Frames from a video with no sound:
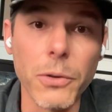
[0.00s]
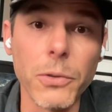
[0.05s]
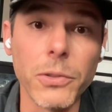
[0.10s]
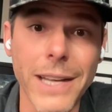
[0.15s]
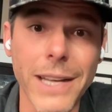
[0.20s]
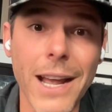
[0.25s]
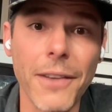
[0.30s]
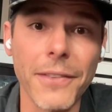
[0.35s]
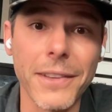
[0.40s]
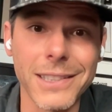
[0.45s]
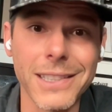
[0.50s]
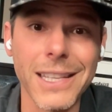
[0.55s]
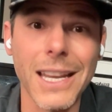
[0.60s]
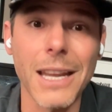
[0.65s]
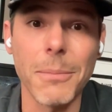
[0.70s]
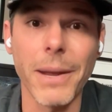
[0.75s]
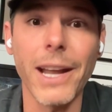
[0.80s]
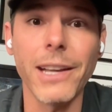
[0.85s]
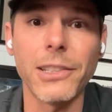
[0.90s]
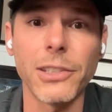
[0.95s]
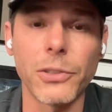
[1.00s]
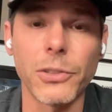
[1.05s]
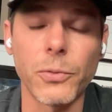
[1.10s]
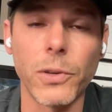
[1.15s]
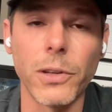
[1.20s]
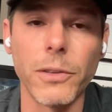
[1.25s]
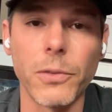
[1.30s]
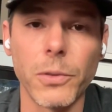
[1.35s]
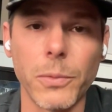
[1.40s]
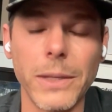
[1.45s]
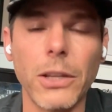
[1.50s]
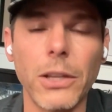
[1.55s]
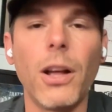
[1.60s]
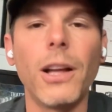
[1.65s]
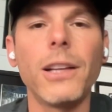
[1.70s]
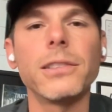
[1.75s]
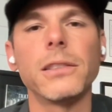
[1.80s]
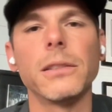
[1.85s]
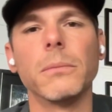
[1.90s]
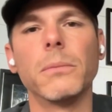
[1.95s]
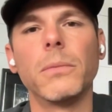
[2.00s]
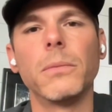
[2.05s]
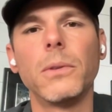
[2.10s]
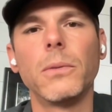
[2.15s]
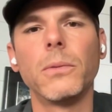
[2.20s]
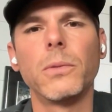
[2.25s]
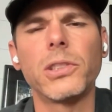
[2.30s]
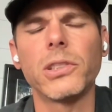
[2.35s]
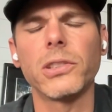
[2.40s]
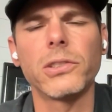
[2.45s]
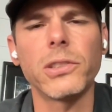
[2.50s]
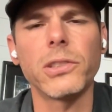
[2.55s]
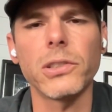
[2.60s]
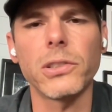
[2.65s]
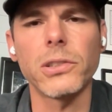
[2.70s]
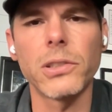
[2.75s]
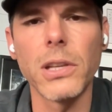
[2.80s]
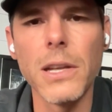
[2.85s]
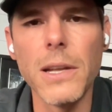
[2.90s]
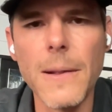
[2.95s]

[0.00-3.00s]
who's now the same age as Riv when we lost him, which is just,